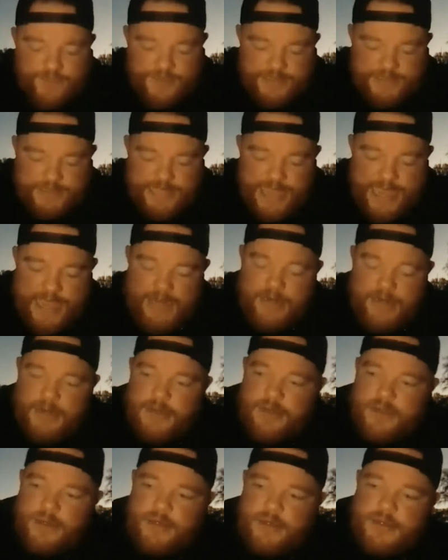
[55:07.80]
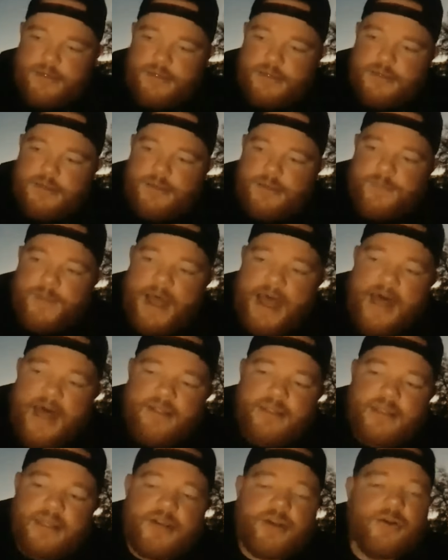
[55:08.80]
is that I'll
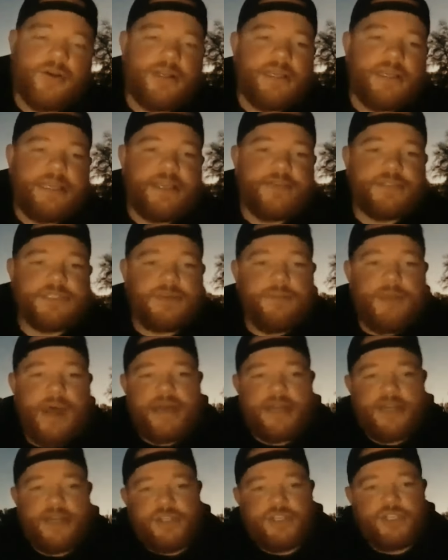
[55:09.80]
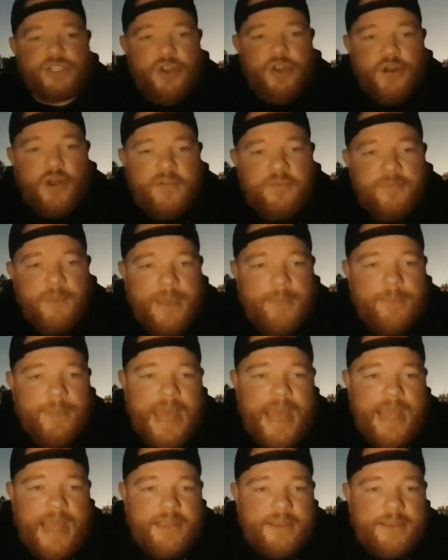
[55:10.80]
literally give somebody the shirt off my
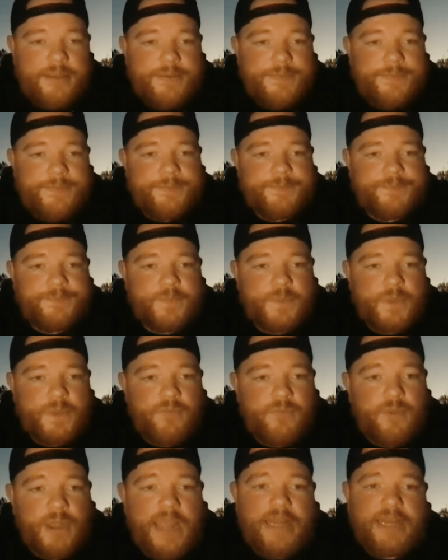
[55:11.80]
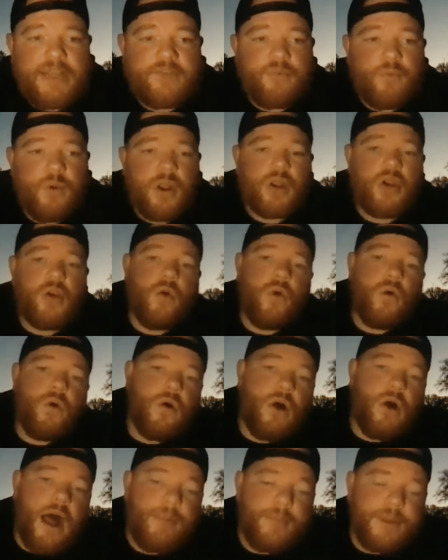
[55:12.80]
back right? If we're
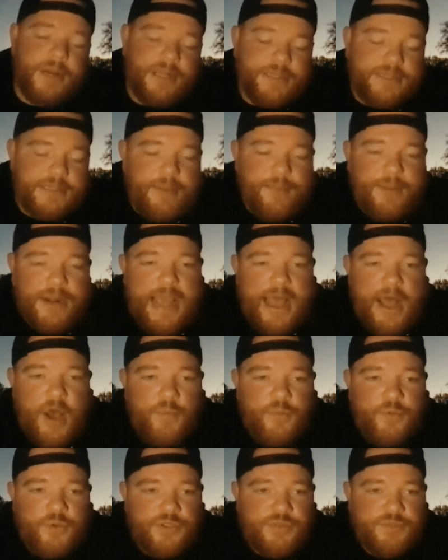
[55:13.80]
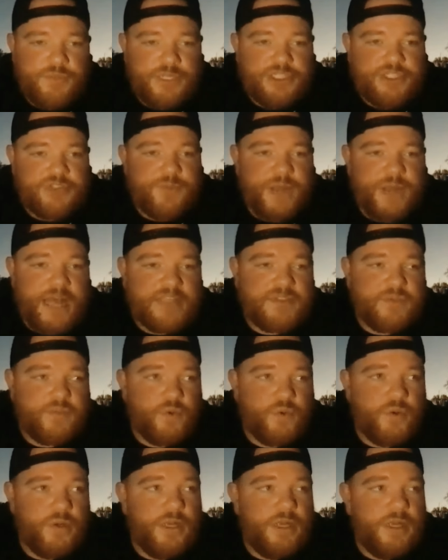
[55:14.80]
cool, I'm gonna I'm gonna help you as much as
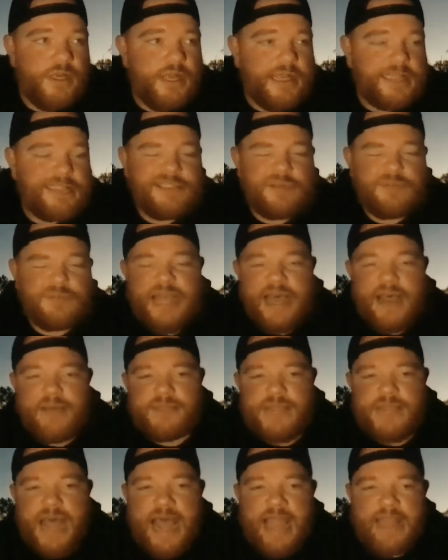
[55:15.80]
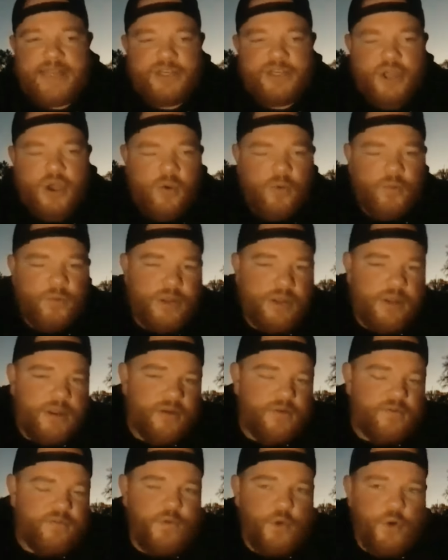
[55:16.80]
possible. And sometimes I don't
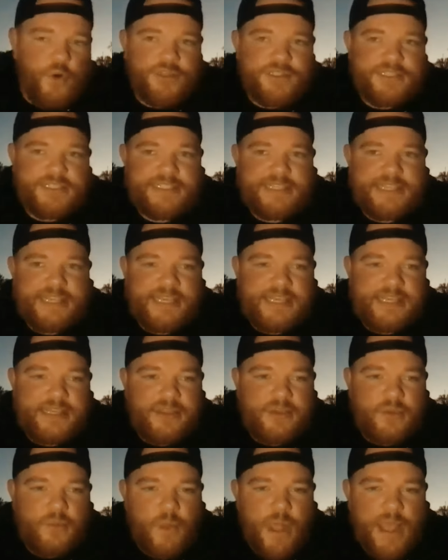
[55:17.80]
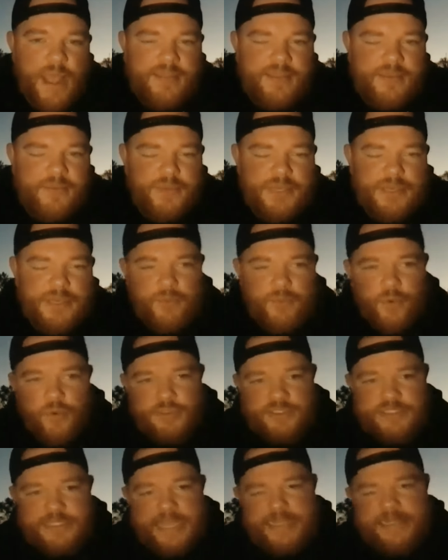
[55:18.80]
foresee the way that
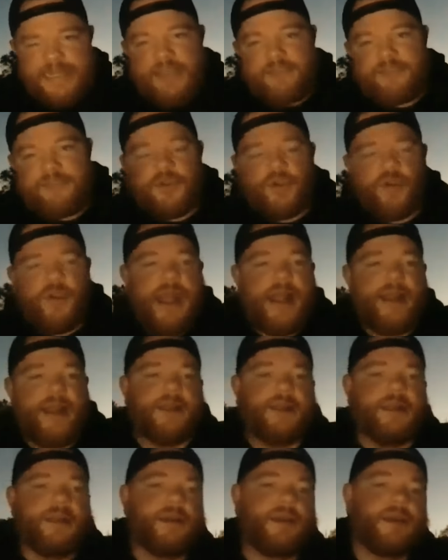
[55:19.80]
people take that for granted.